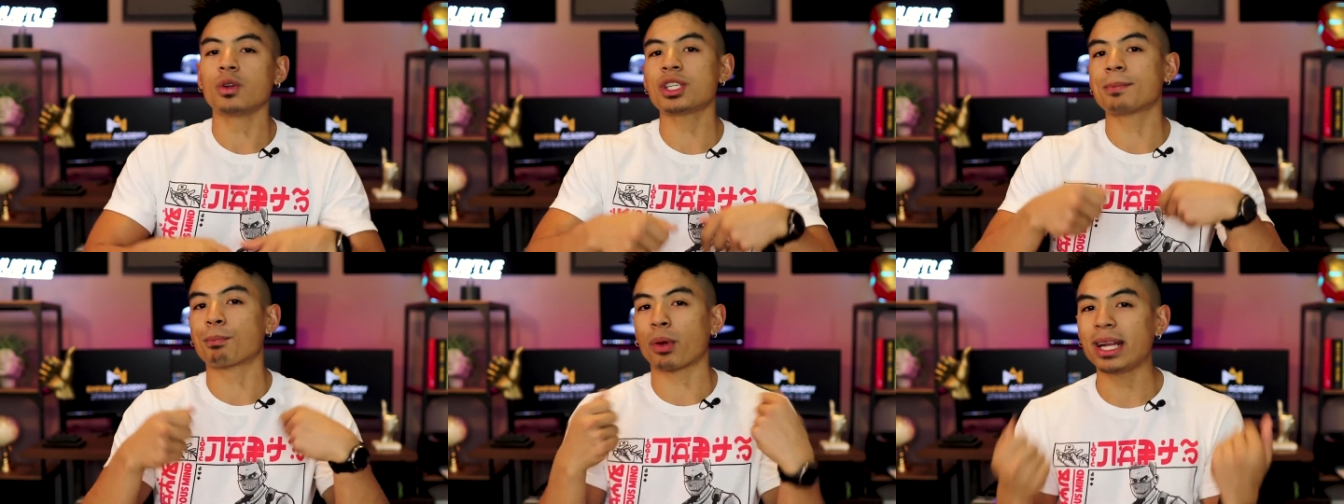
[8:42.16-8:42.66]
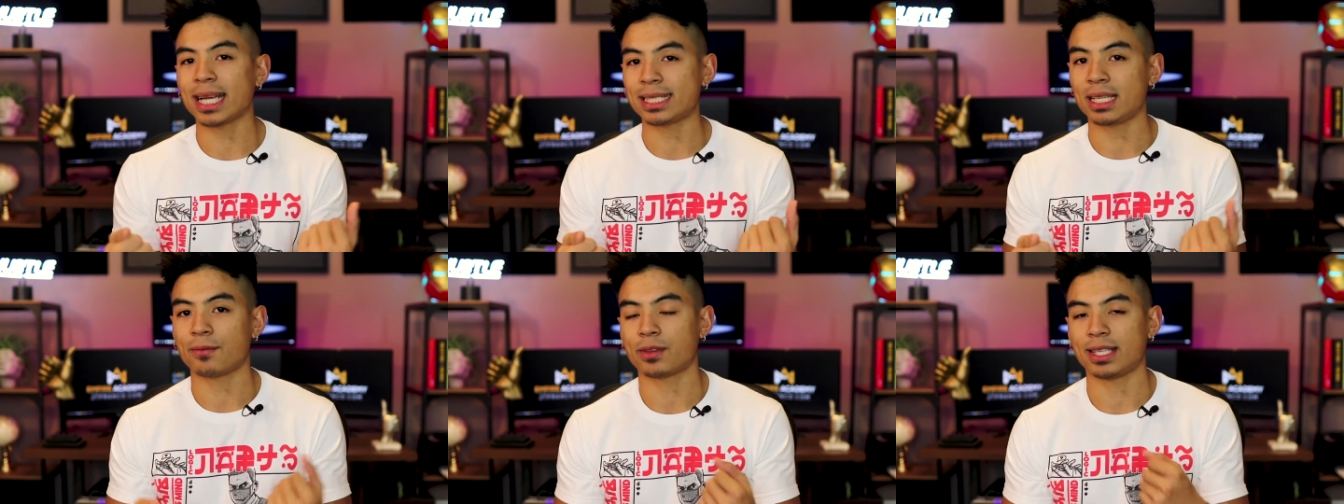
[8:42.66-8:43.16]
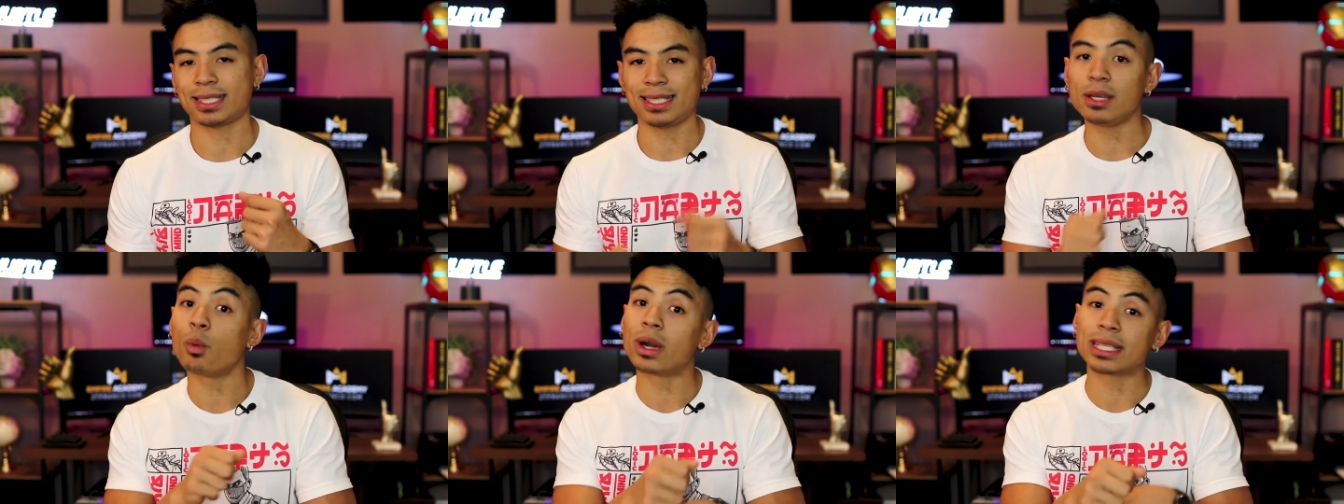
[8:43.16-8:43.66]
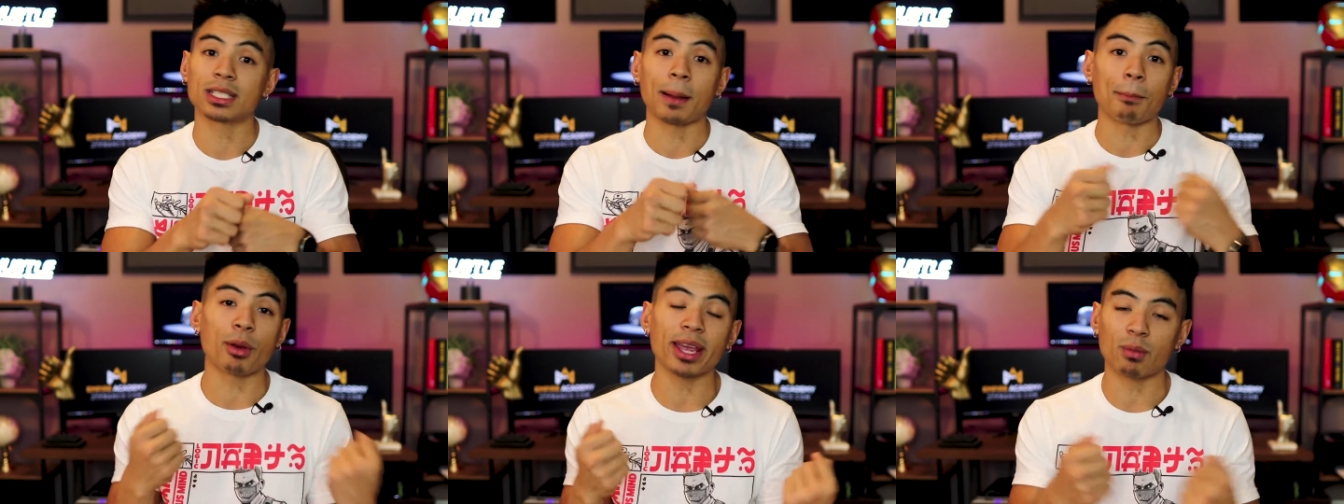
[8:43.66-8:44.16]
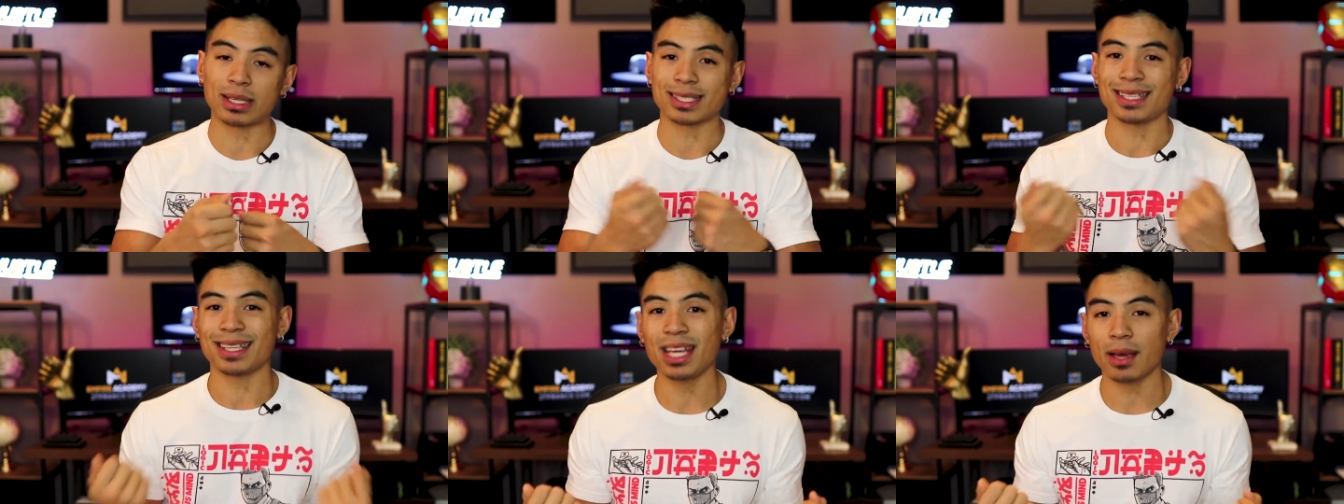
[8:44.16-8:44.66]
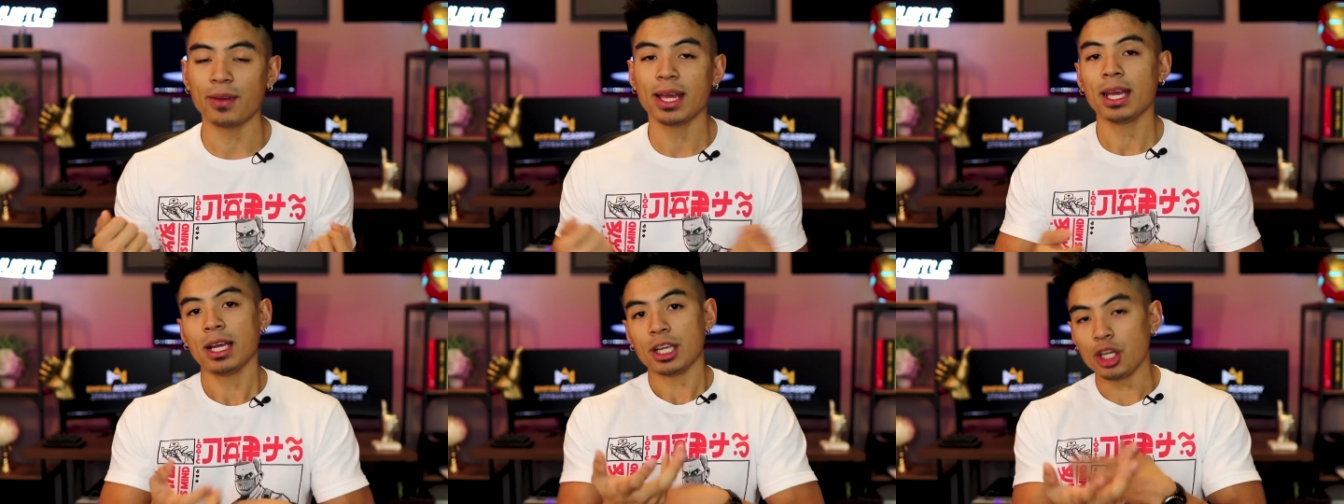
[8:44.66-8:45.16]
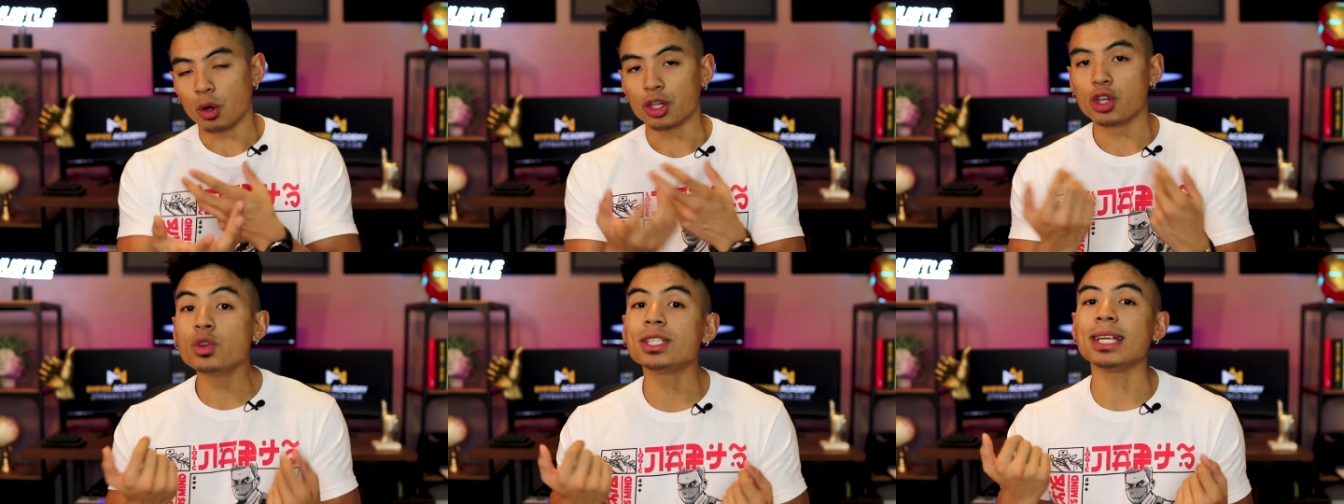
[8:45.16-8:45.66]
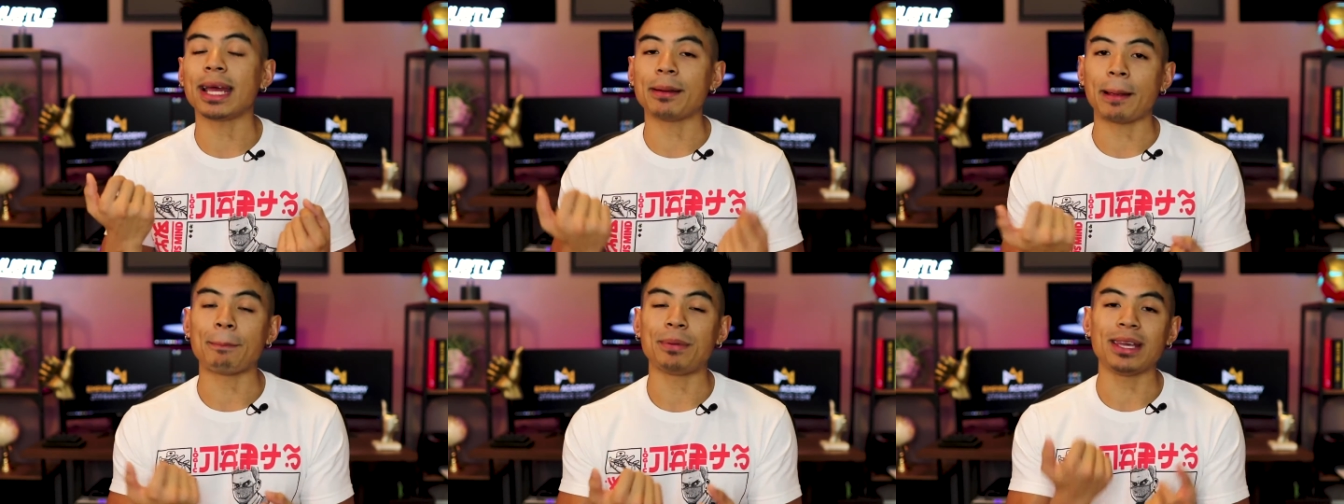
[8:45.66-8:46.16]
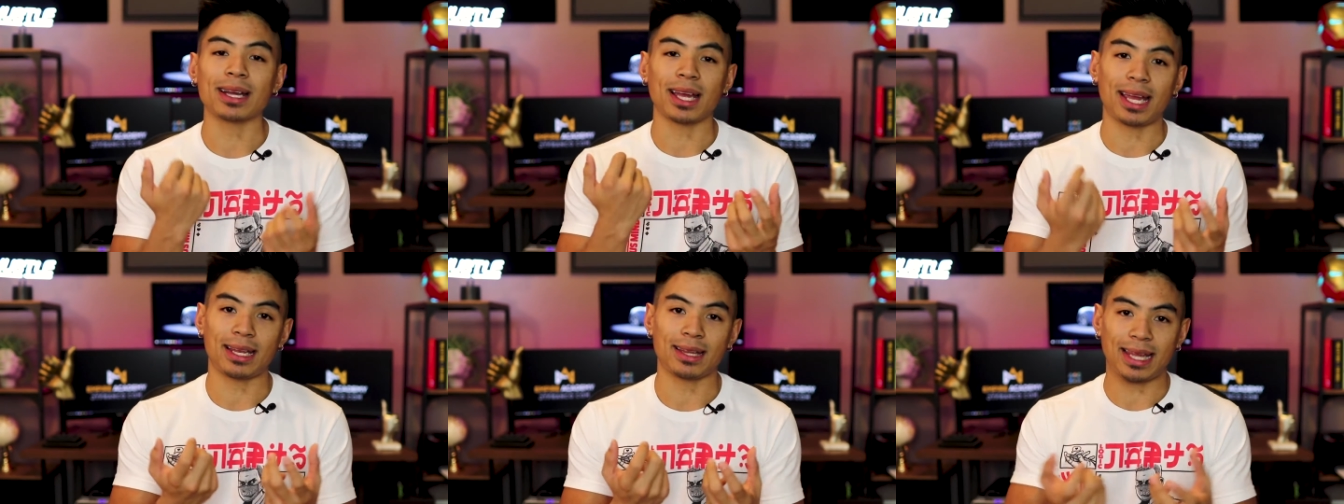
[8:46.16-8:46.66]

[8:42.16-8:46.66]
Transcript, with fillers: don't just break test it to see when it's going to break and when it's going to give you know use it and, and be a, and